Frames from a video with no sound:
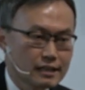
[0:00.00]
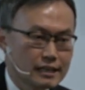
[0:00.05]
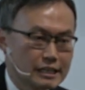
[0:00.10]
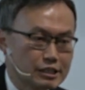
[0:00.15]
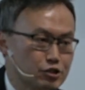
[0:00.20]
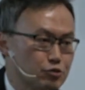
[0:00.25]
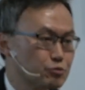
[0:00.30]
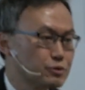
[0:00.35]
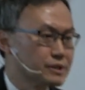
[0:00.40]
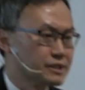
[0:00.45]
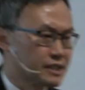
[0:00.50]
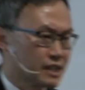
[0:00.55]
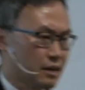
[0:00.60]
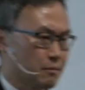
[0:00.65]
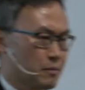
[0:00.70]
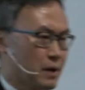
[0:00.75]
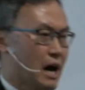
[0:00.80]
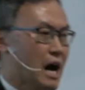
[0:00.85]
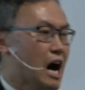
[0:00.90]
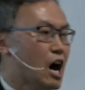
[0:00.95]
It's
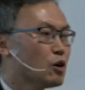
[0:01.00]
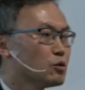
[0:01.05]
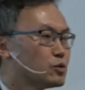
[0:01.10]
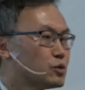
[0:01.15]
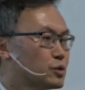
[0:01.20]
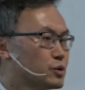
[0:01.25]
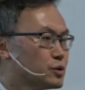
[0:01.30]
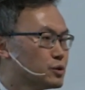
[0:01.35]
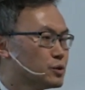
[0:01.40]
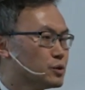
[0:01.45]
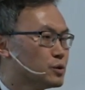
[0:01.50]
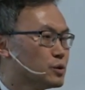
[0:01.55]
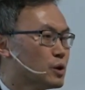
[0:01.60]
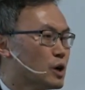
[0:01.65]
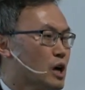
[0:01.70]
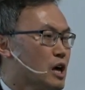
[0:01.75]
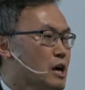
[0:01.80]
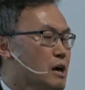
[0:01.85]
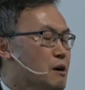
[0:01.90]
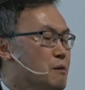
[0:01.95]
regime. How
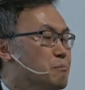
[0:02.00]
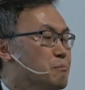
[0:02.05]
to